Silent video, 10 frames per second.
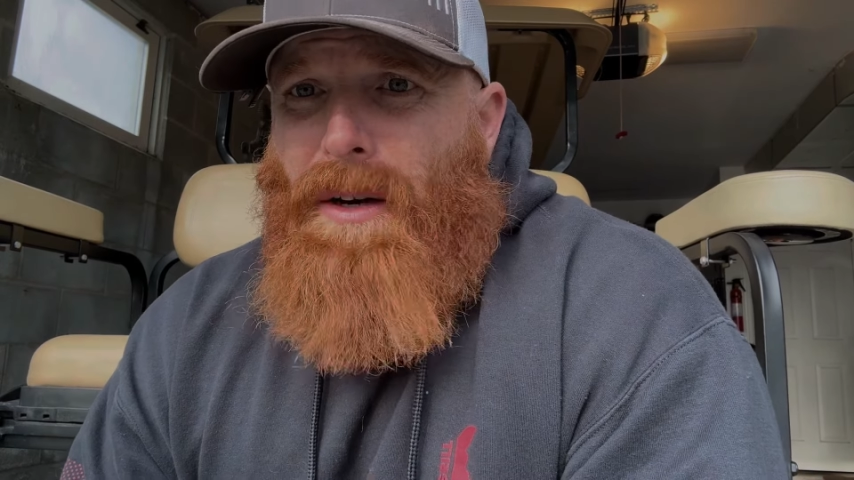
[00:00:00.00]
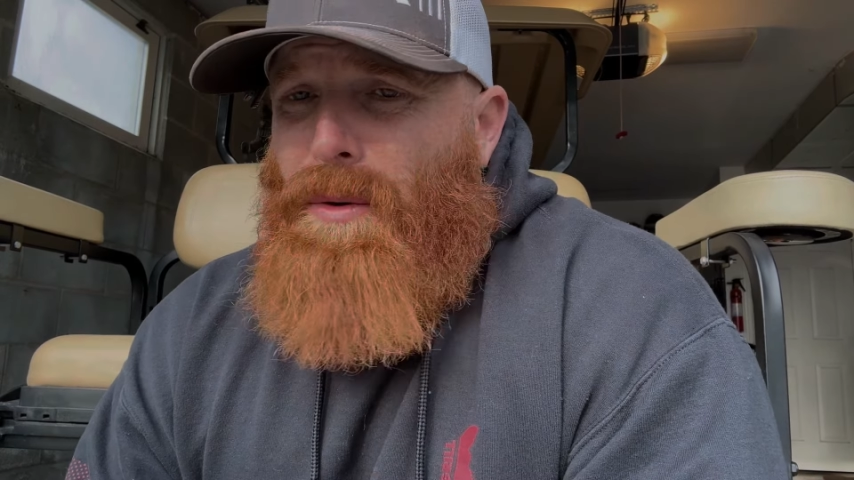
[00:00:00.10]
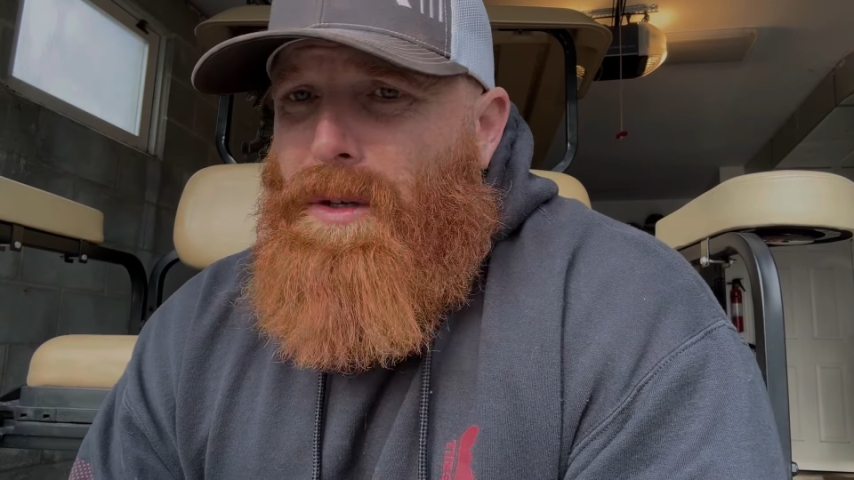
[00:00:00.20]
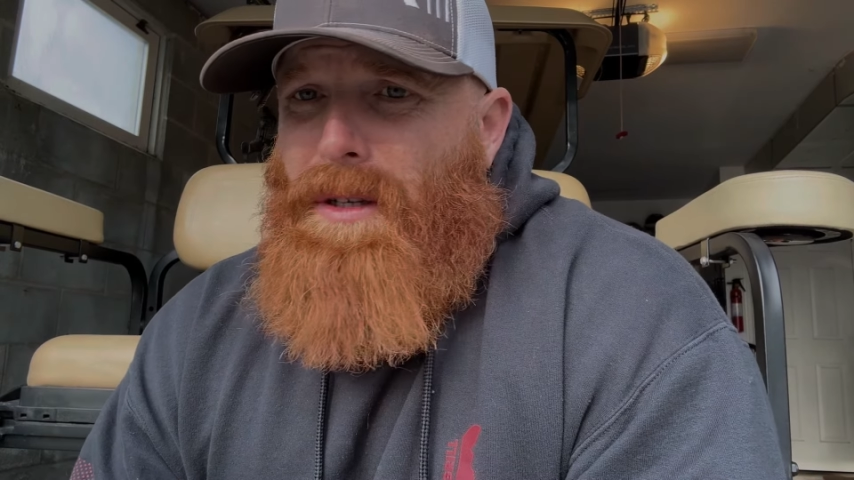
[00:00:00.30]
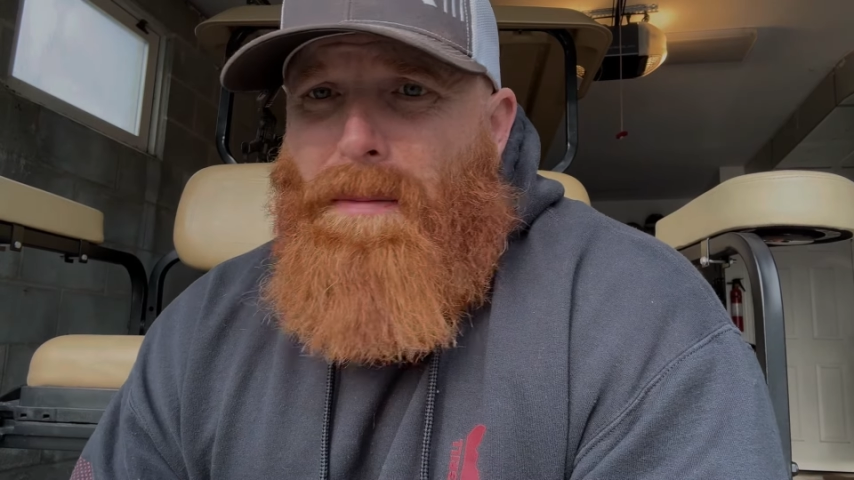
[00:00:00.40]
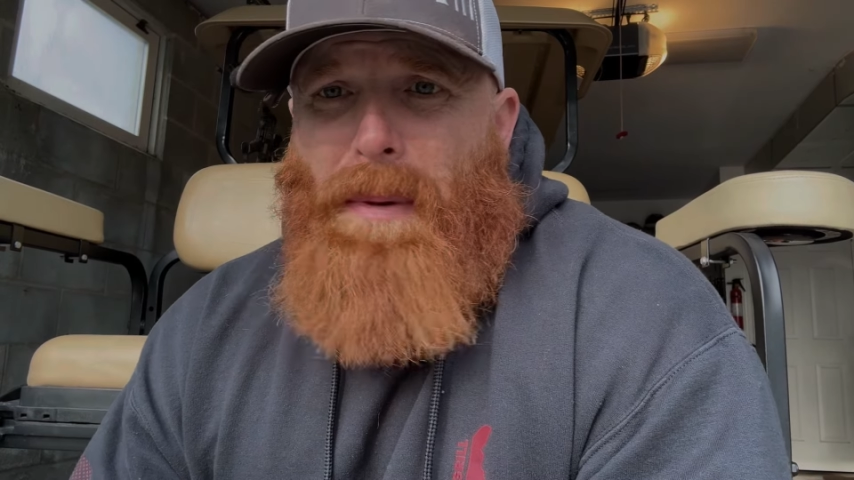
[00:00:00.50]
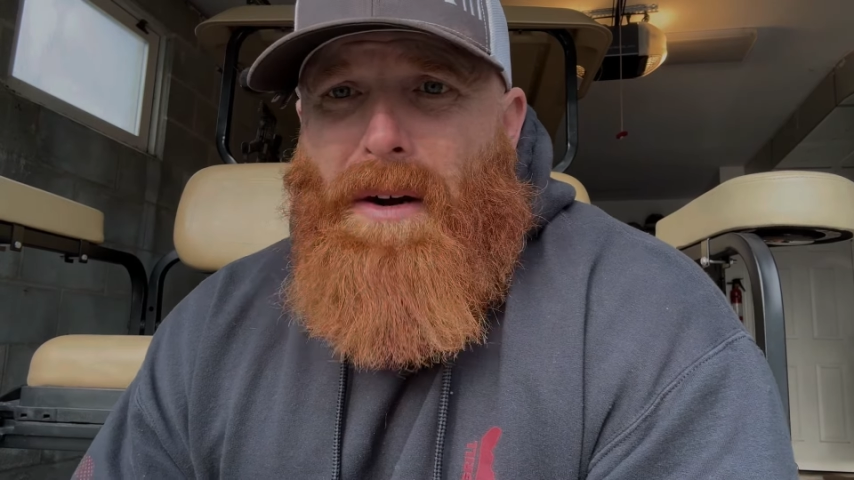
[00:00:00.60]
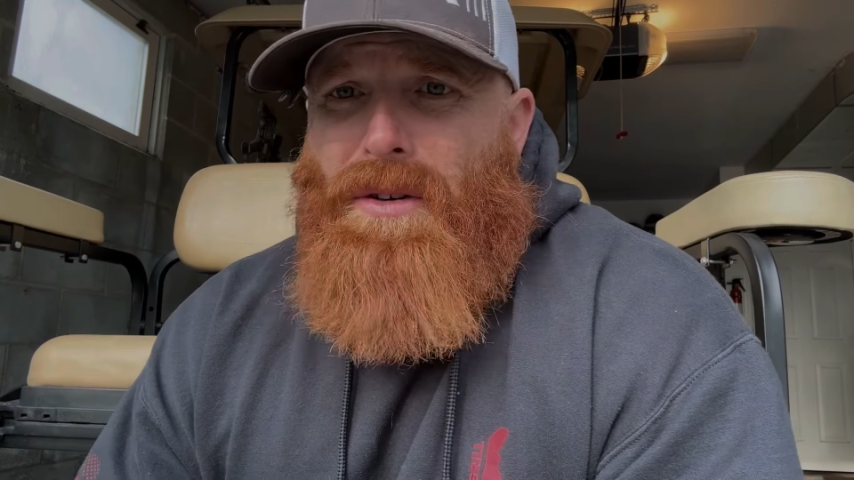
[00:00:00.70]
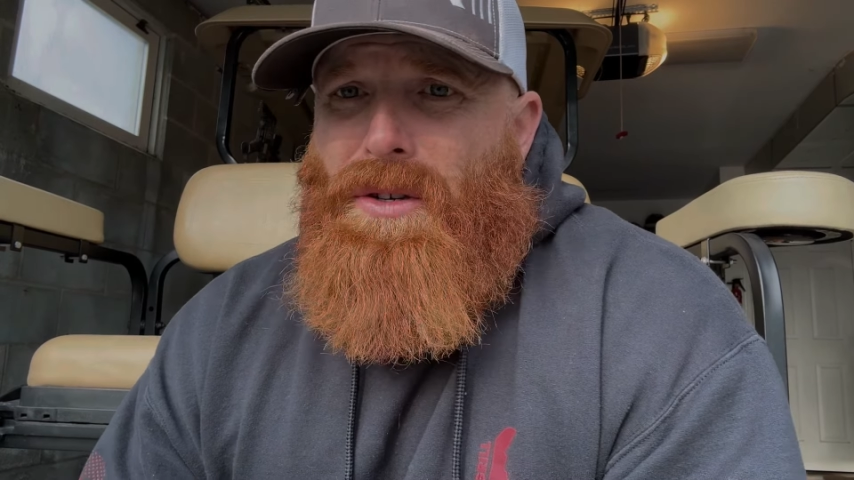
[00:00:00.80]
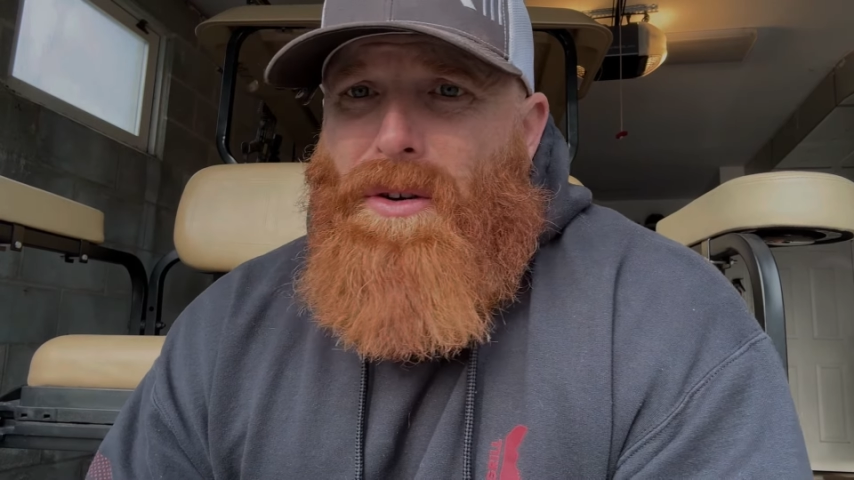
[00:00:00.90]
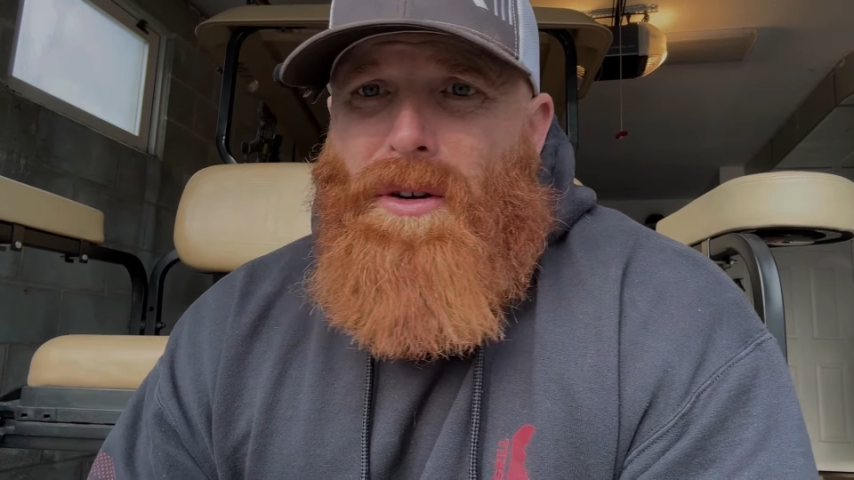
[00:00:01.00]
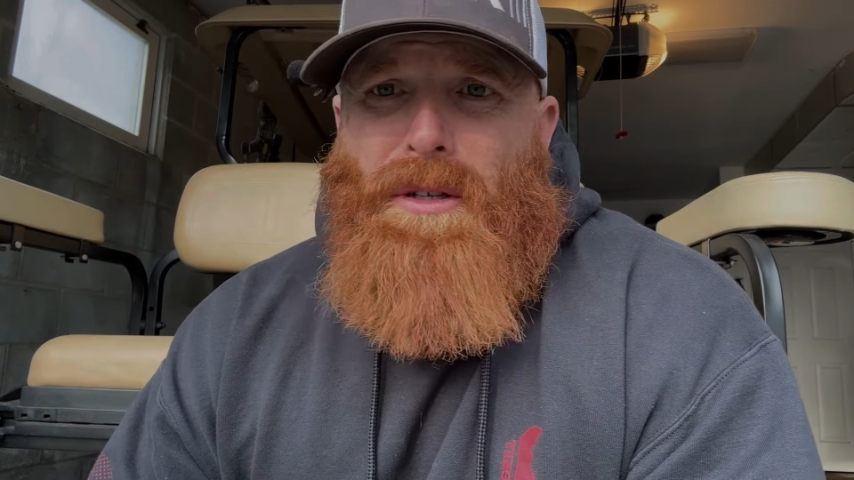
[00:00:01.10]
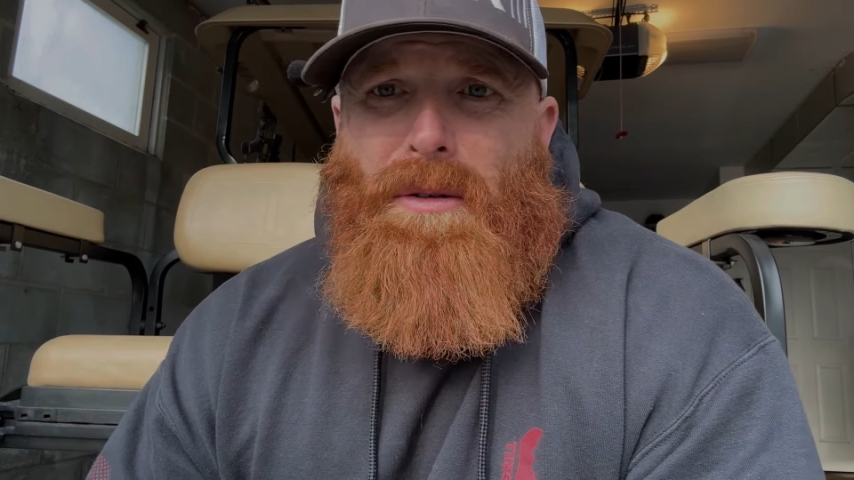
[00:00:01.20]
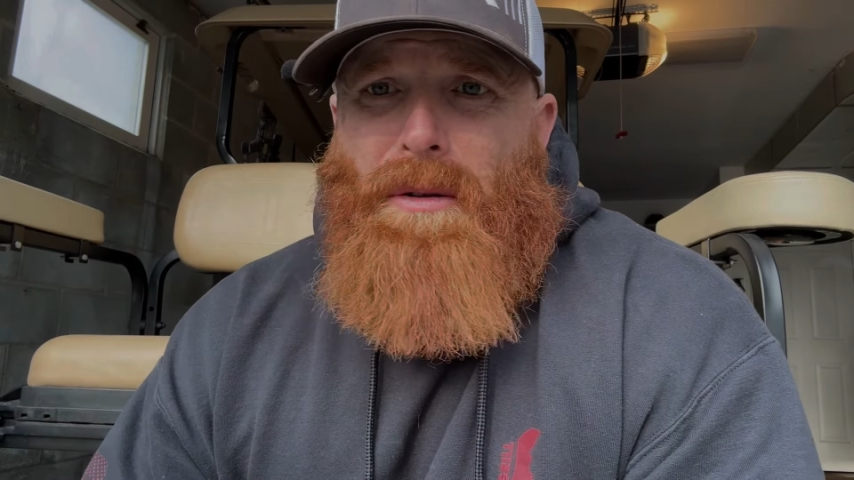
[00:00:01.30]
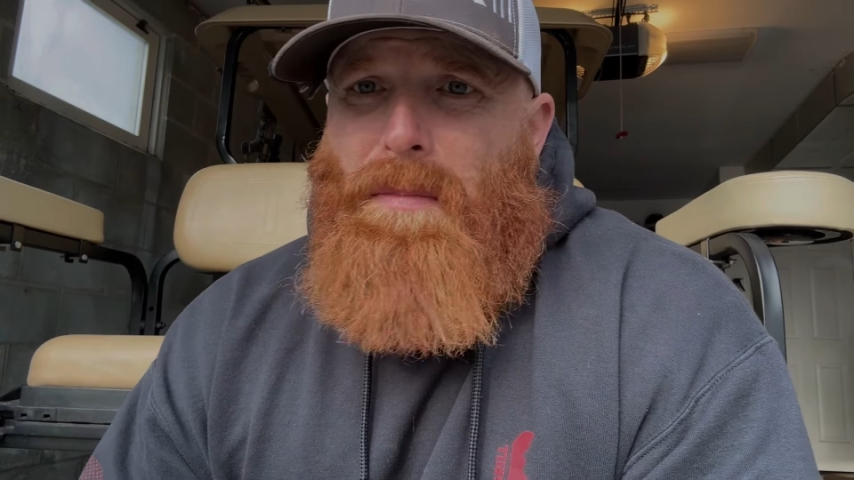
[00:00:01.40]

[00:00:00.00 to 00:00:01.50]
always power strokes,